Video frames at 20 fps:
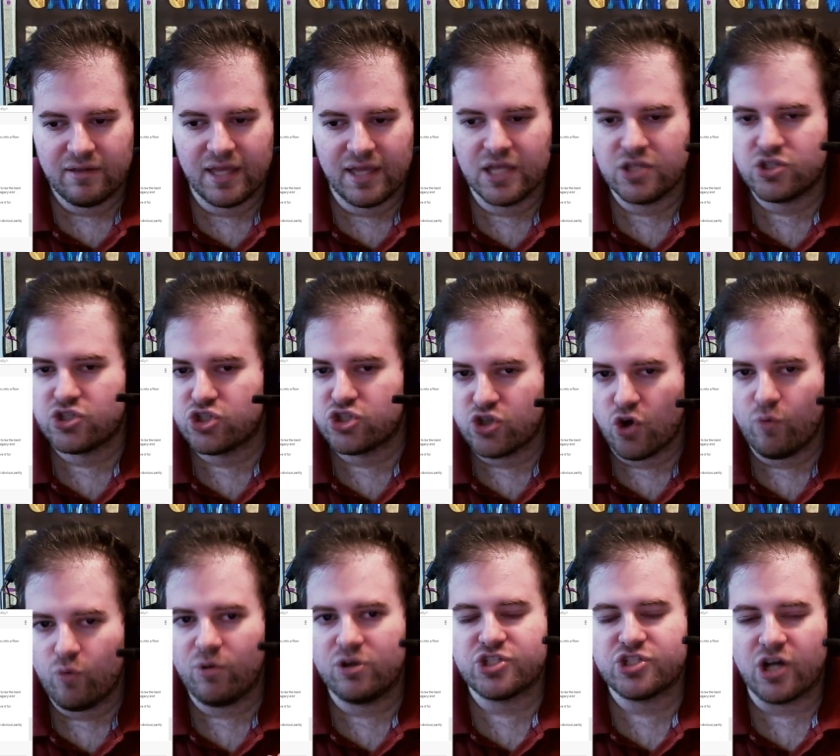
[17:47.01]
Is
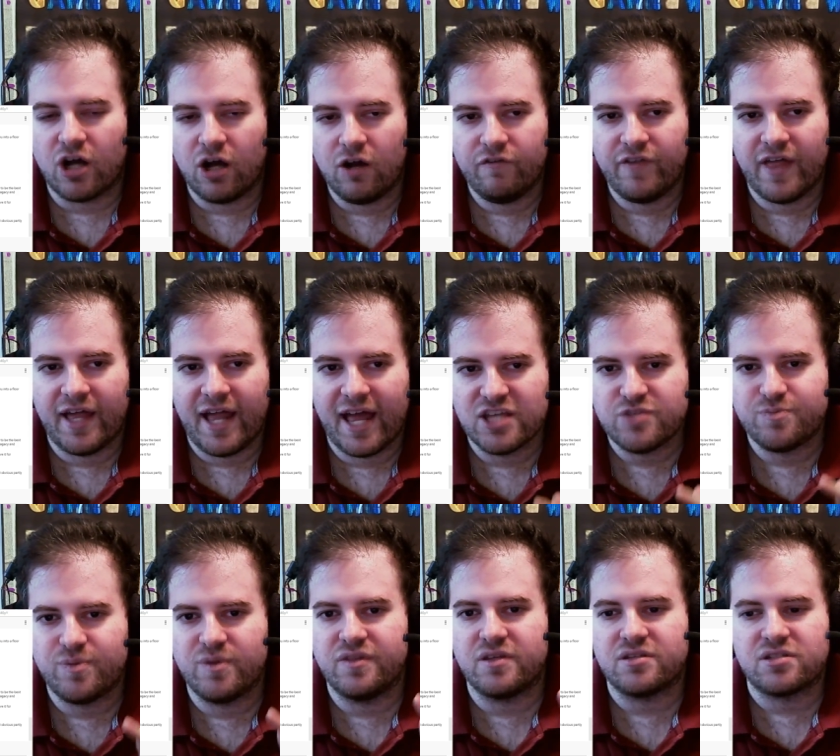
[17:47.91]
so much of that has
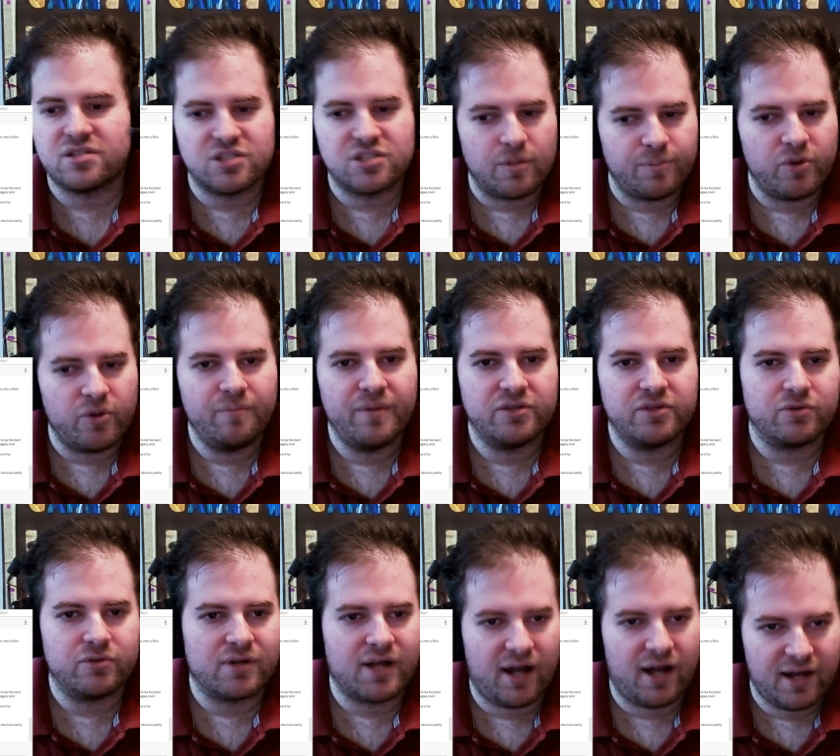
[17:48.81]
been the
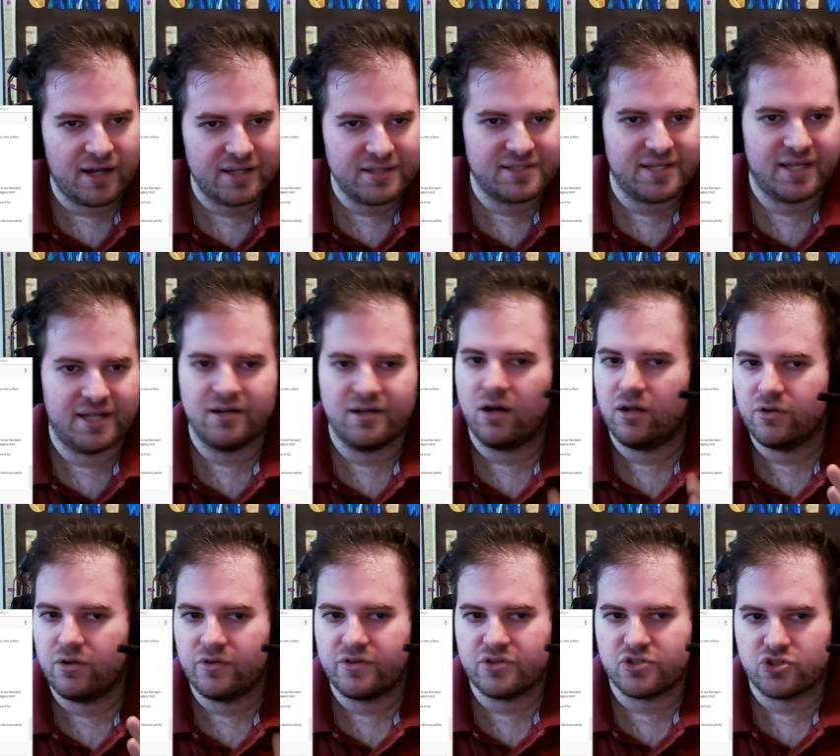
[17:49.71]
supplemental content
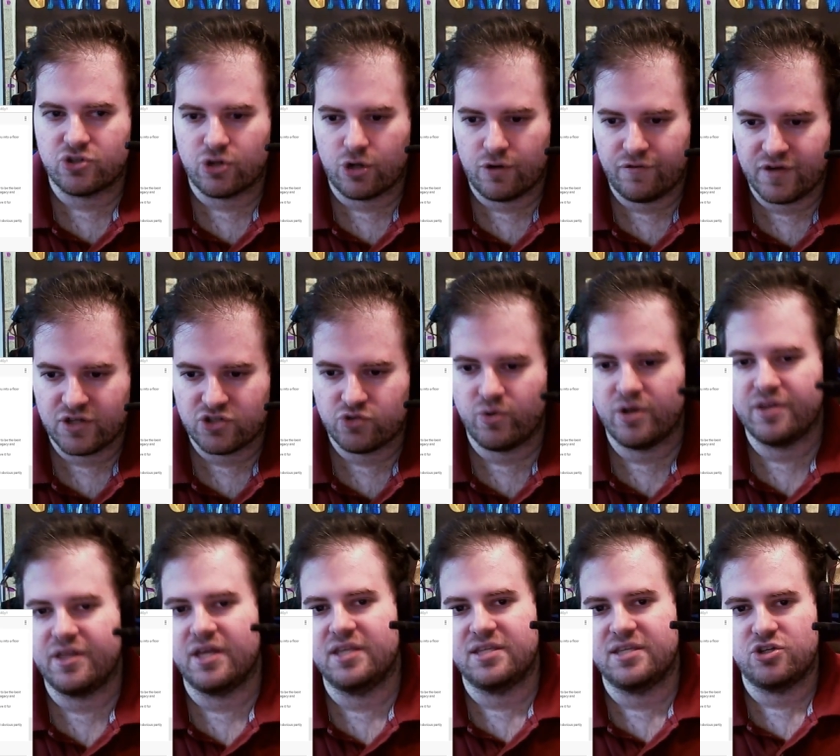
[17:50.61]
under the surface,
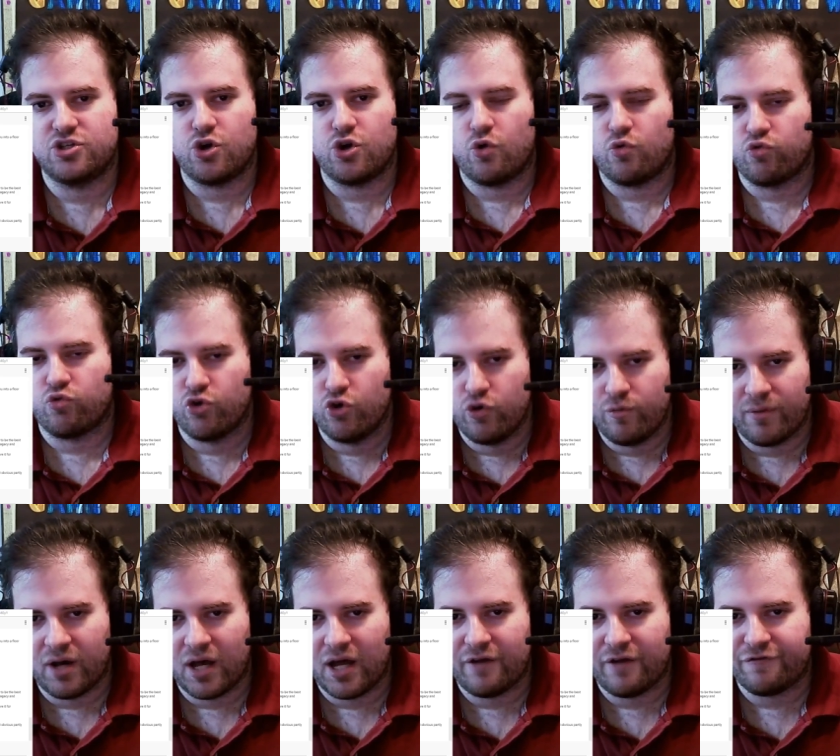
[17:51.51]
with additional room
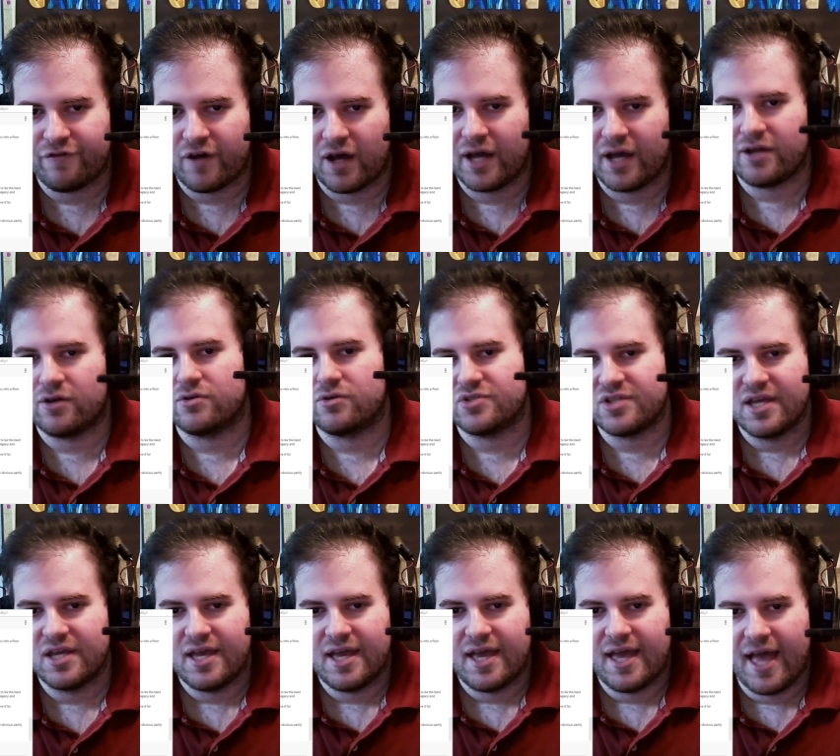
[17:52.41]
modifiers,
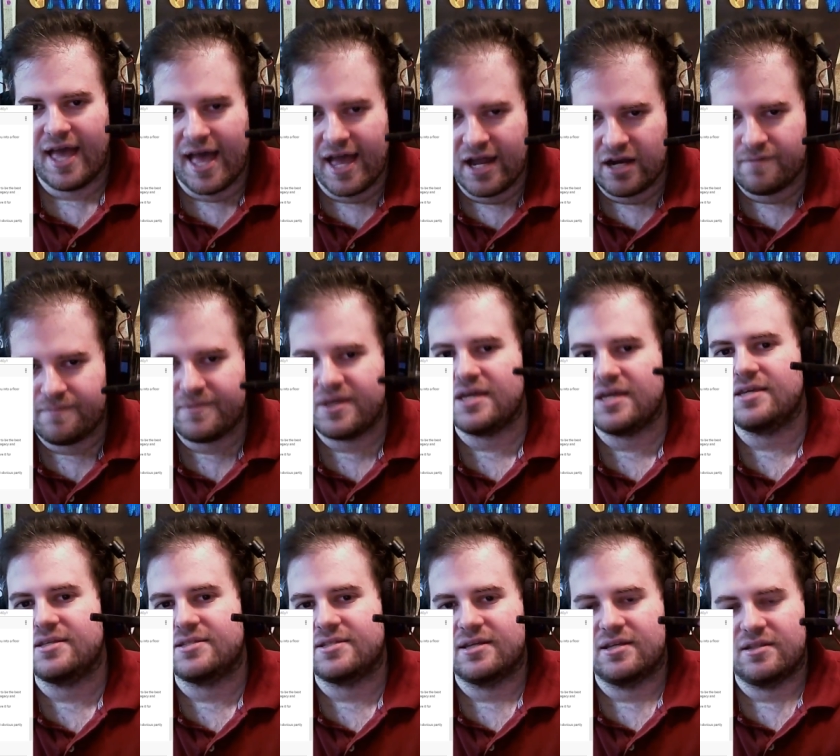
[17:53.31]

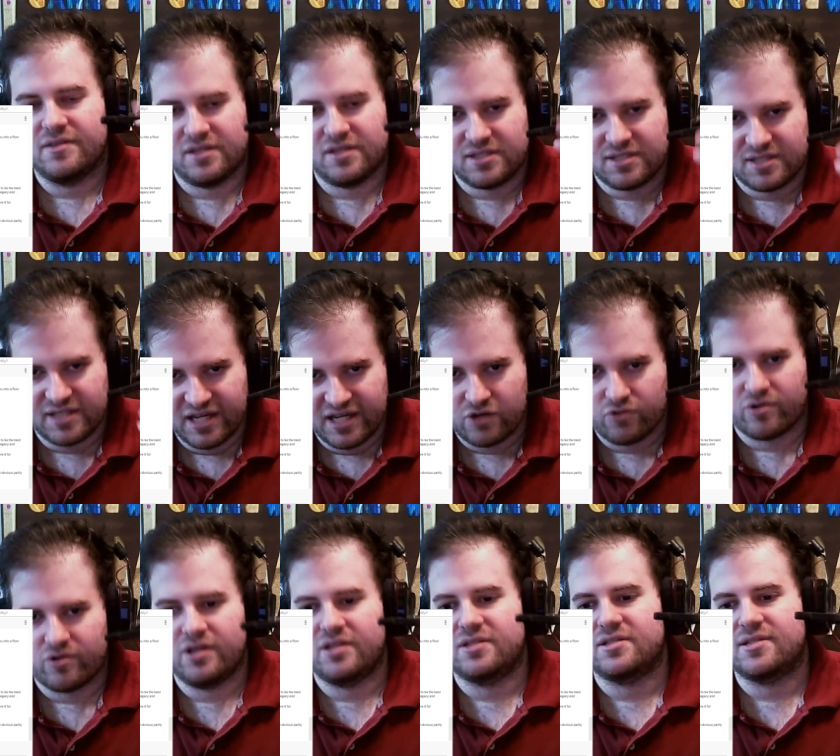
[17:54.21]
enemies, the
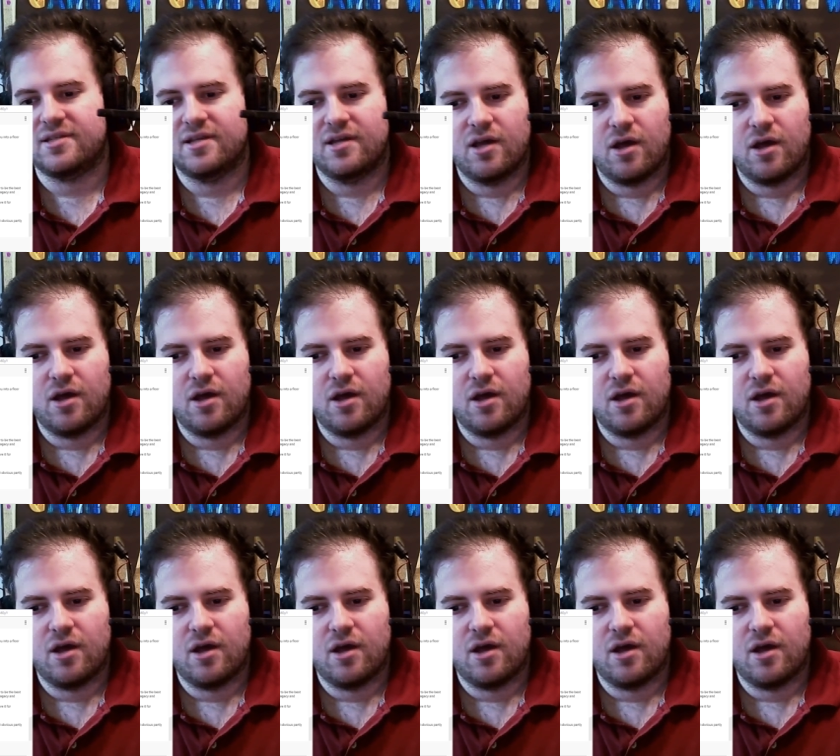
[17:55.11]
secrets,